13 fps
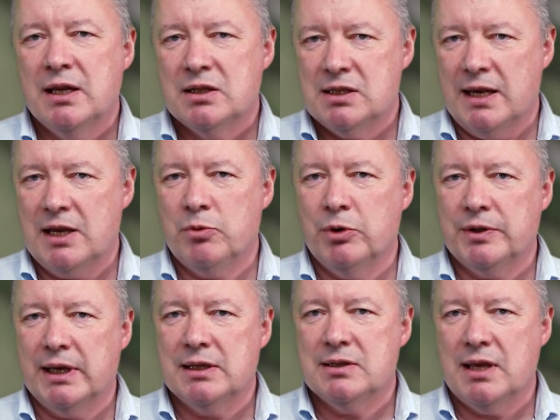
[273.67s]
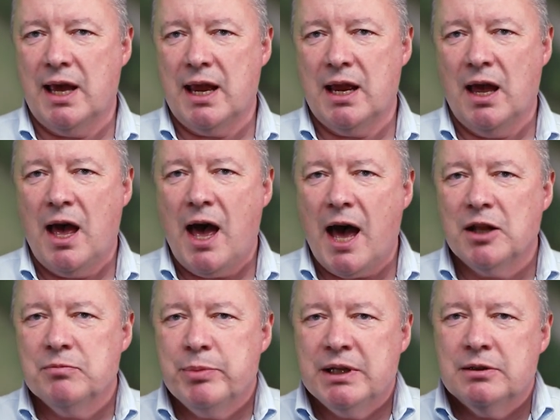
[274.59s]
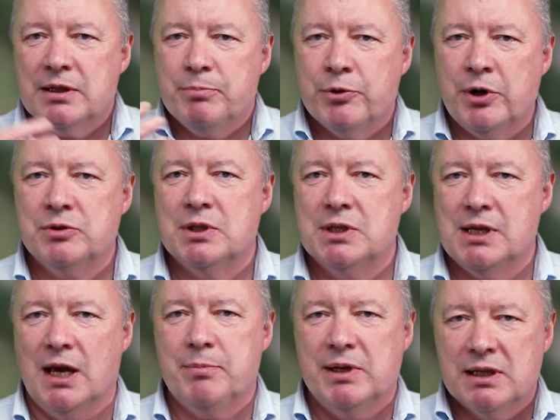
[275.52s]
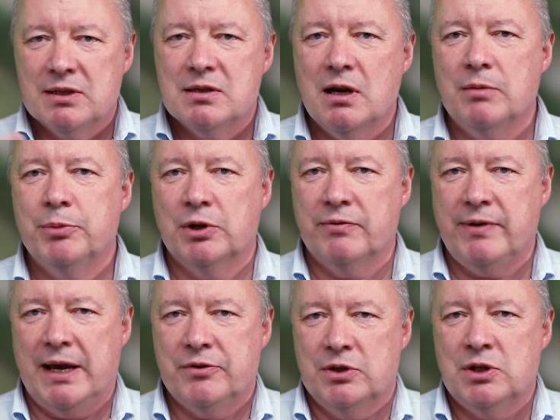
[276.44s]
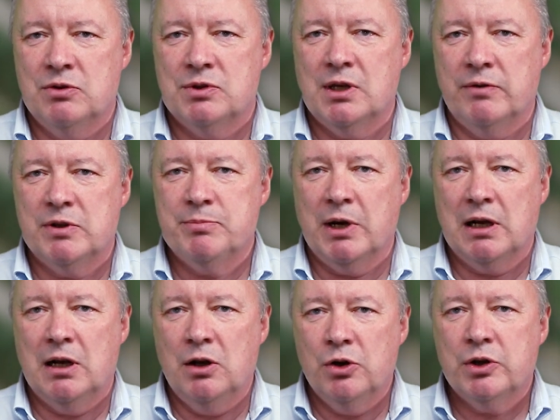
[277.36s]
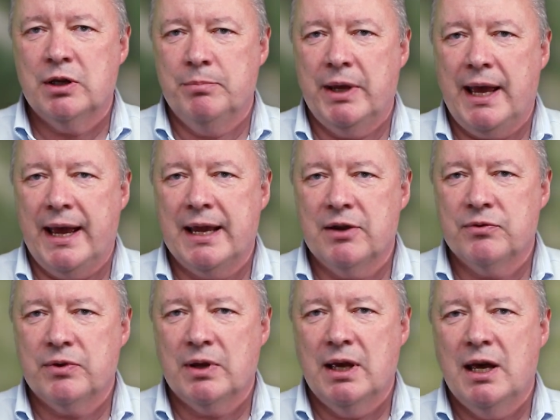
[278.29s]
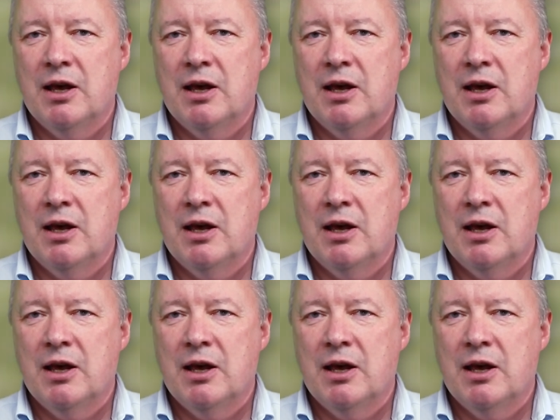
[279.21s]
take what they say and build a prototype, an example of how the new service might look and behave.